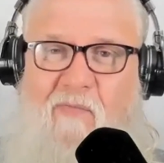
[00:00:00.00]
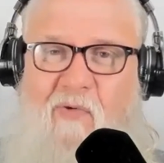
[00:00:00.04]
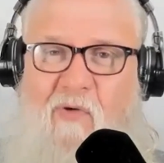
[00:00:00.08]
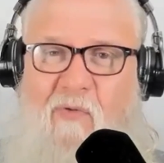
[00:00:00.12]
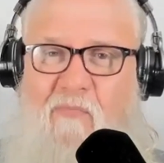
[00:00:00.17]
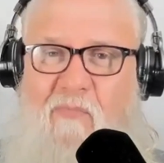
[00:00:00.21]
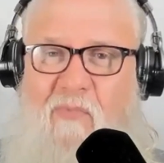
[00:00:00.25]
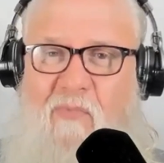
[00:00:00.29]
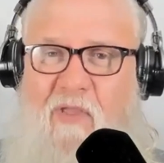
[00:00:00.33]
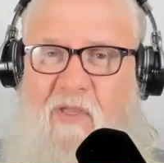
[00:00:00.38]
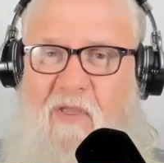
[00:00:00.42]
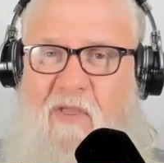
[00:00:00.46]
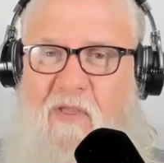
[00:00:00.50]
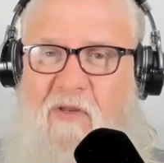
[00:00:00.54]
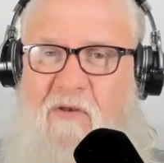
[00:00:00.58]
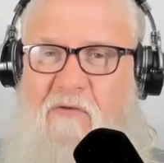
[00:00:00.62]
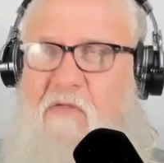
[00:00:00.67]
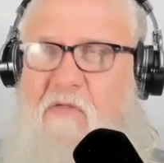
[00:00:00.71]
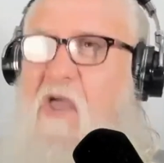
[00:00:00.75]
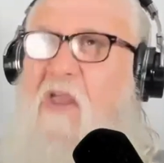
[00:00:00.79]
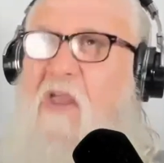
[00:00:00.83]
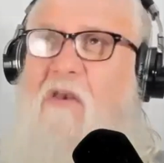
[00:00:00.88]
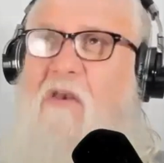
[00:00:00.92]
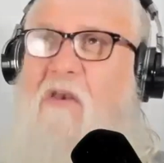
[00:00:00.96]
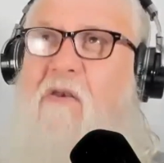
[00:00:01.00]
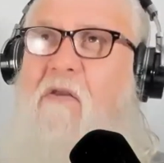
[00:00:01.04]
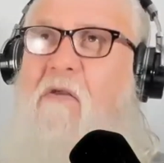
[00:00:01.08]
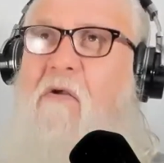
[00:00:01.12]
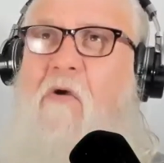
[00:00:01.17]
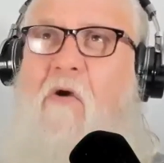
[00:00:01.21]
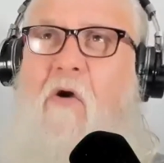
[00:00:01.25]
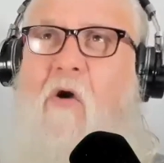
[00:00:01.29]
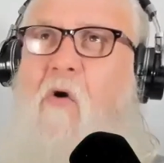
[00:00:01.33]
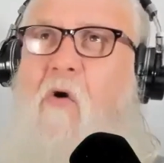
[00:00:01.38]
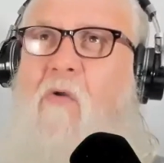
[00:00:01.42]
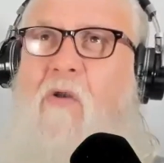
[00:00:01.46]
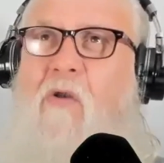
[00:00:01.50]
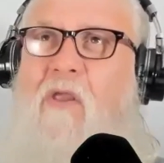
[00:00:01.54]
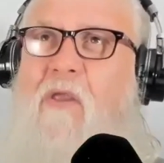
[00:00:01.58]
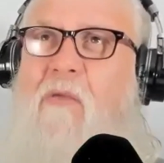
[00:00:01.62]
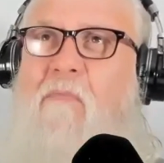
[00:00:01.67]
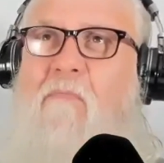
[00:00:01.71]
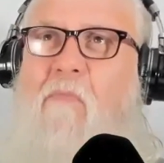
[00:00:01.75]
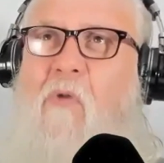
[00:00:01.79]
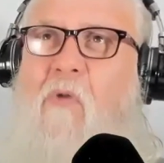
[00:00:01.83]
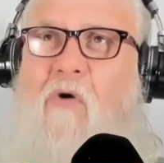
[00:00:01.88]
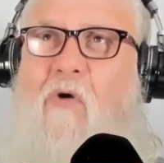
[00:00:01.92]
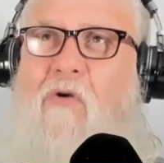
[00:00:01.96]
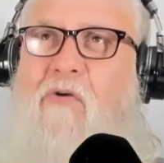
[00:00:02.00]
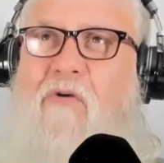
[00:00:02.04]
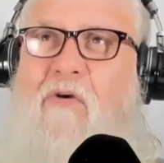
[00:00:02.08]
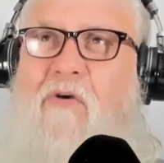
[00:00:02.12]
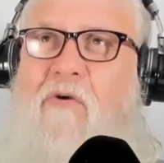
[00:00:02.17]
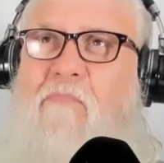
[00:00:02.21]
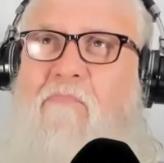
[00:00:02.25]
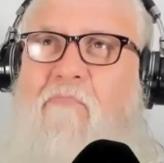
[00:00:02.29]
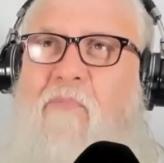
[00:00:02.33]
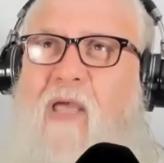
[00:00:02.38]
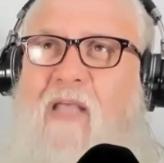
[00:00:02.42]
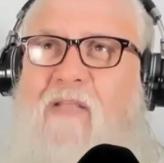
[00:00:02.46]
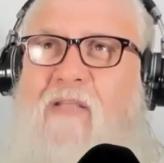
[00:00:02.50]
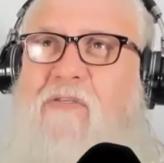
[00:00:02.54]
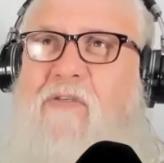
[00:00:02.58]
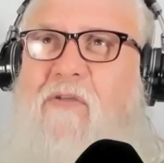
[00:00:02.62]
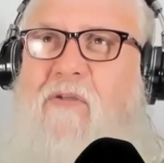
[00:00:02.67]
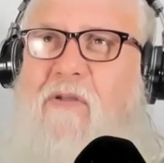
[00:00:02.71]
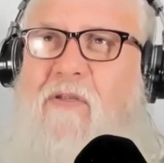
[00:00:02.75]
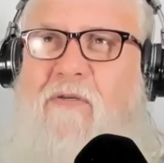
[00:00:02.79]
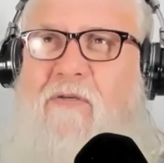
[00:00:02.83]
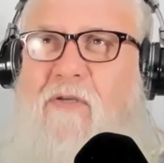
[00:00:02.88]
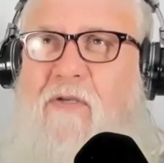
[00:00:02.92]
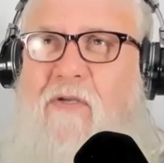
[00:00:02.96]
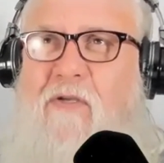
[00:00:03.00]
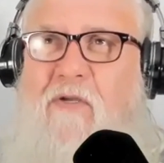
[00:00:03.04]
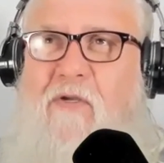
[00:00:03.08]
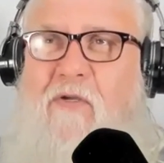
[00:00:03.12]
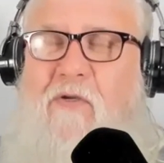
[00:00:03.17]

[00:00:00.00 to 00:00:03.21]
put me in thine holy mortar and pestle and